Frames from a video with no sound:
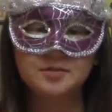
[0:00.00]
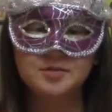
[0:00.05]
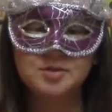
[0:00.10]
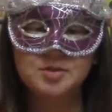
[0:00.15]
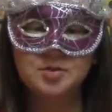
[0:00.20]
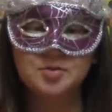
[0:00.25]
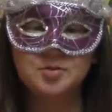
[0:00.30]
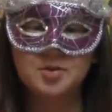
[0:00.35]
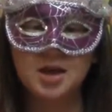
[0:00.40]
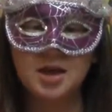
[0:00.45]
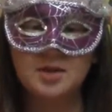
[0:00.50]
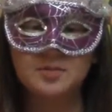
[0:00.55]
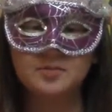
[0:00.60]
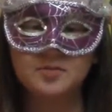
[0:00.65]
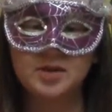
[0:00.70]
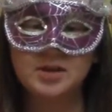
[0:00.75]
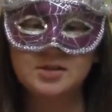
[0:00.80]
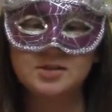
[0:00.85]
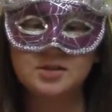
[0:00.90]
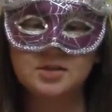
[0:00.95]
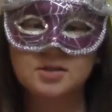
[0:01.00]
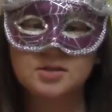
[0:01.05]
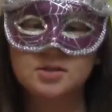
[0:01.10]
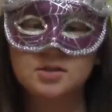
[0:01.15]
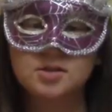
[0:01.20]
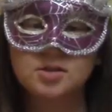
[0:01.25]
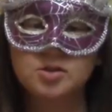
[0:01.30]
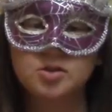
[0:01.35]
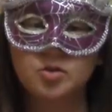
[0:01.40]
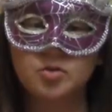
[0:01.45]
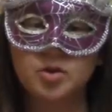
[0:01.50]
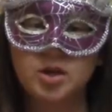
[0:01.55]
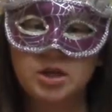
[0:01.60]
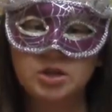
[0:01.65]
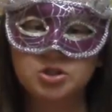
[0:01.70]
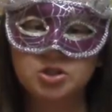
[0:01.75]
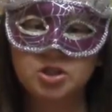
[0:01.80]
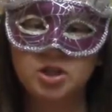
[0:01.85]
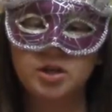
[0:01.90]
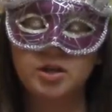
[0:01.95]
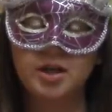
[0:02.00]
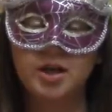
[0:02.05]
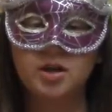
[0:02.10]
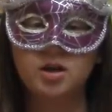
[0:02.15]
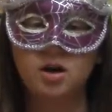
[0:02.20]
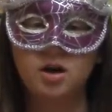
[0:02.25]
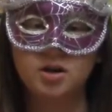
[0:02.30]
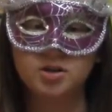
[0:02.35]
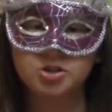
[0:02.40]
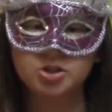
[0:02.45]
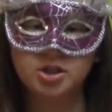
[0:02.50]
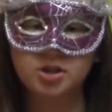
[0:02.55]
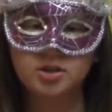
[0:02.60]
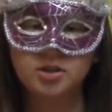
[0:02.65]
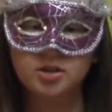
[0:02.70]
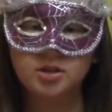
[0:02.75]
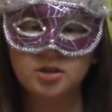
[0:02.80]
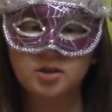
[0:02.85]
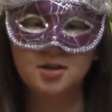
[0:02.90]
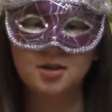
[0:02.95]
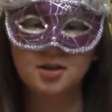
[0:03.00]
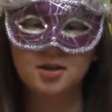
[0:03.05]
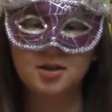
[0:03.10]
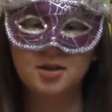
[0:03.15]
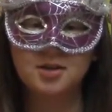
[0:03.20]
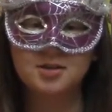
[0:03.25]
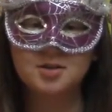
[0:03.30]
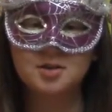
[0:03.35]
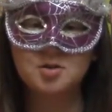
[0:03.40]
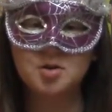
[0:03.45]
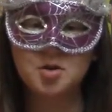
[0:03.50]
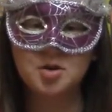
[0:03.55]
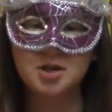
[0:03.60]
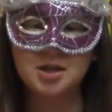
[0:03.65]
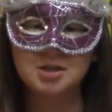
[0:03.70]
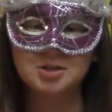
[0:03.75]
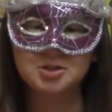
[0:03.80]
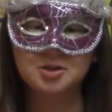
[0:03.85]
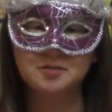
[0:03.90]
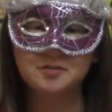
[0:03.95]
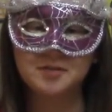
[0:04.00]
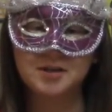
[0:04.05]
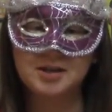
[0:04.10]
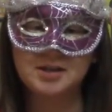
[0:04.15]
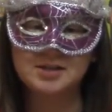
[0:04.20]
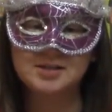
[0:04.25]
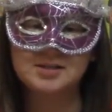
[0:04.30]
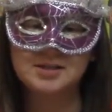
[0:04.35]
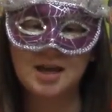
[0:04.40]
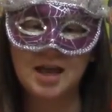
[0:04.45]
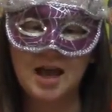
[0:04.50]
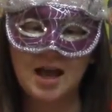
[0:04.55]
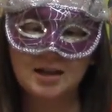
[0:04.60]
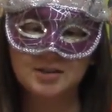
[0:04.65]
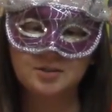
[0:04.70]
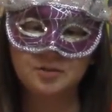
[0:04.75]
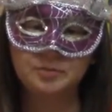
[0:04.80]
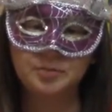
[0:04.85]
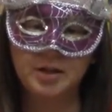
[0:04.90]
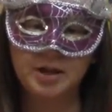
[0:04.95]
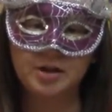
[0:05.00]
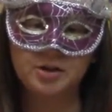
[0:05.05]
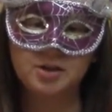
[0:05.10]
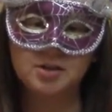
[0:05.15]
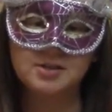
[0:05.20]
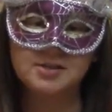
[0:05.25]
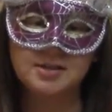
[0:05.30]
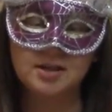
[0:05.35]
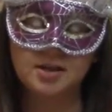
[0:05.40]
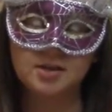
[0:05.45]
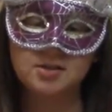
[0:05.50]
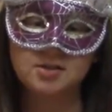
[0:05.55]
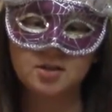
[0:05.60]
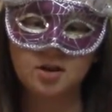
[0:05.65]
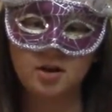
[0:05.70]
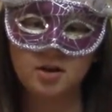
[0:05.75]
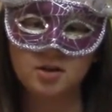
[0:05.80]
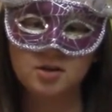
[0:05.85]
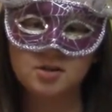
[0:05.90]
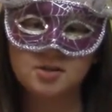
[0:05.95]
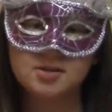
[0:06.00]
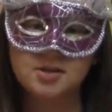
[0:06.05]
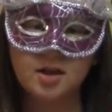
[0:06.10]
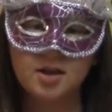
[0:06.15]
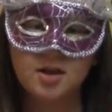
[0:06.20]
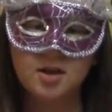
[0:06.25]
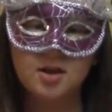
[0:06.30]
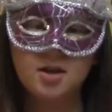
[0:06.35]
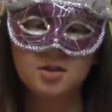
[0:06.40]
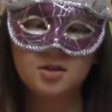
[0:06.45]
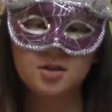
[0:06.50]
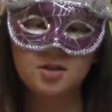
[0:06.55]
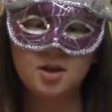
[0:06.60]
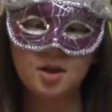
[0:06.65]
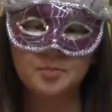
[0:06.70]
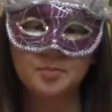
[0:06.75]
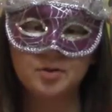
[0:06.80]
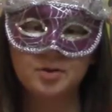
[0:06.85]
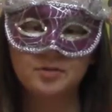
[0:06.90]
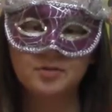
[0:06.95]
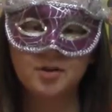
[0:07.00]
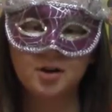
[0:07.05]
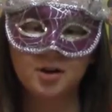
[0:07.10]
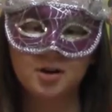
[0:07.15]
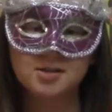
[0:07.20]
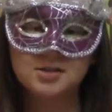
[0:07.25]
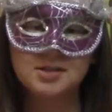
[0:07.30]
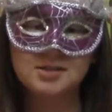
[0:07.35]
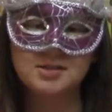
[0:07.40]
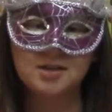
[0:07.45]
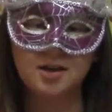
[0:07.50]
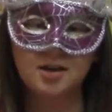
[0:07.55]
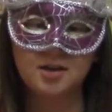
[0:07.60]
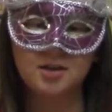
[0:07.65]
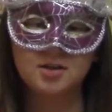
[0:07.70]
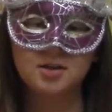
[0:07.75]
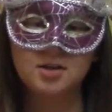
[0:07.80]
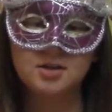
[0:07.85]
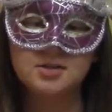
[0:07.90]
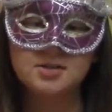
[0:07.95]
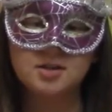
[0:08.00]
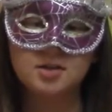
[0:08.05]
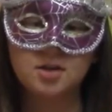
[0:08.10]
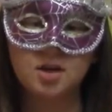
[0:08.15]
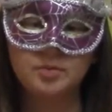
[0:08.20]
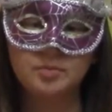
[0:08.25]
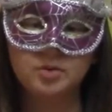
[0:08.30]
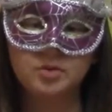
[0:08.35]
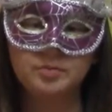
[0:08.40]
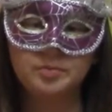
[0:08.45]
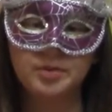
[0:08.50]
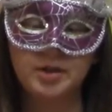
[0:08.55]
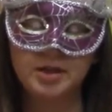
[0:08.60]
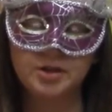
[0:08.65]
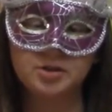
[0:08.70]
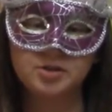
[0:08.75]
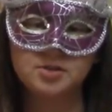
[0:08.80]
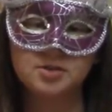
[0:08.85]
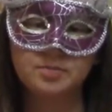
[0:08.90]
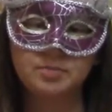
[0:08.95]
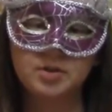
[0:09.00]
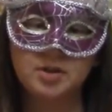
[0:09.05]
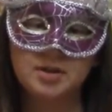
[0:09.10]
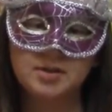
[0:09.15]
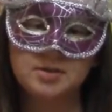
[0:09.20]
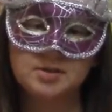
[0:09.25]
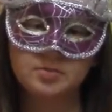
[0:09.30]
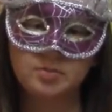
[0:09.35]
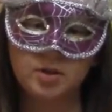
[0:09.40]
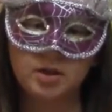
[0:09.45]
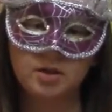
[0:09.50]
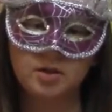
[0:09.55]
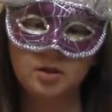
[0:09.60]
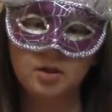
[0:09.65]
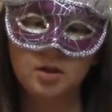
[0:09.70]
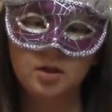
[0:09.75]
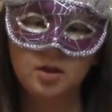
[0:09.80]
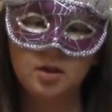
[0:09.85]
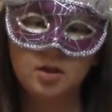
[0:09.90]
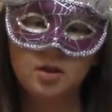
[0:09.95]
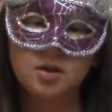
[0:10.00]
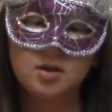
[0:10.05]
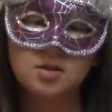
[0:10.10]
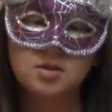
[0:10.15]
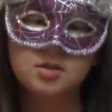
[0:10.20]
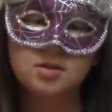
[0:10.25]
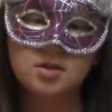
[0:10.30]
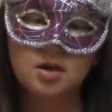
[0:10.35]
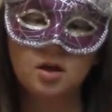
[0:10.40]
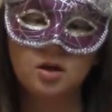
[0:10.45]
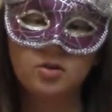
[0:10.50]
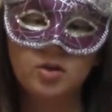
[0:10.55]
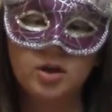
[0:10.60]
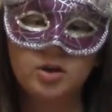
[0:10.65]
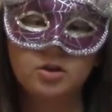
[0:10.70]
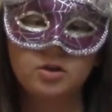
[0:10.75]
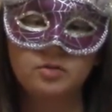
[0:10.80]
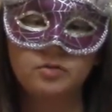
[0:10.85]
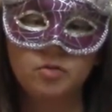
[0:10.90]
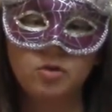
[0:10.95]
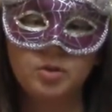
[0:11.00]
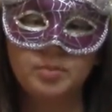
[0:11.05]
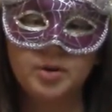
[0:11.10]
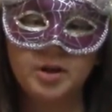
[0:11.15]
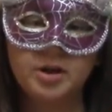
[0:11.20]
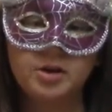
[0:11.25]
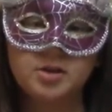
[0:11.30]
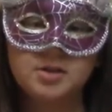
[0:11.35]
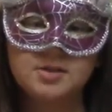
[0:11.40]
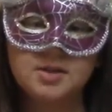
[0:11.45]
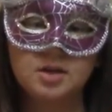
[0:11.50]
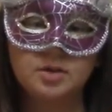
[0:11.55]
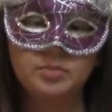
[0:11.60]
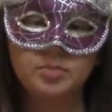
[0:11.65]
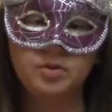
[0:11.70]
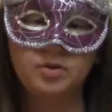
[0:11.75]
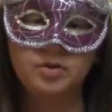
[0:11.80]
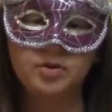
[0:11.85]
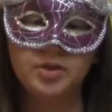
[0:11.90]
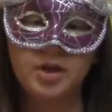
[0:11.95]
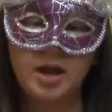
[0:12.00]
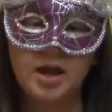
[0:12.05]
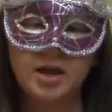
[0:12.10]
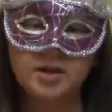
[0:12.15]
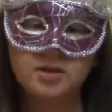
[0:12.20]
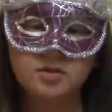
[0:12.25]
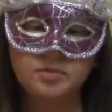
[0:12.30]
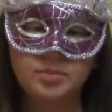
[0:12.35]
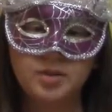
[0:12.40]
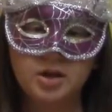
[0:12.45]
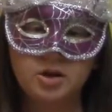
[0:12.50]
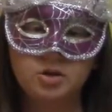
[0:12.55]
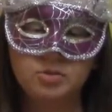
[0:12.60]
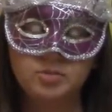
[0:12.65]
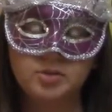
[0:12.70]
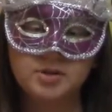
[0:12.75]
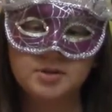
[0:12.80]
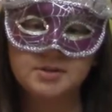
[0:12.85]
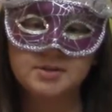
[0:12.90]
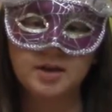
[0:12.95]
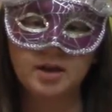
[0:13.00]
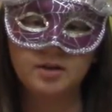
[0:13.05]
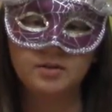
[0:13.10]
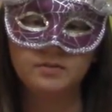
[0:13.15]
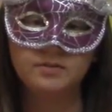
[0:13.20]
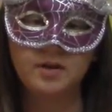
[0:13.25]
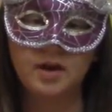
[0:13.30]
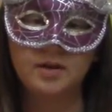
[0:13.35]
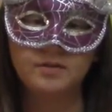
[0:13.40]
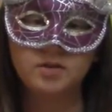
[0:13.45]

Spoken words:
2 game phases, donation and auction. In the donation phase, the active player assigns cards. The number of cards assigned is the number of players plus 1. So in our 4-player example, the active player will assign 5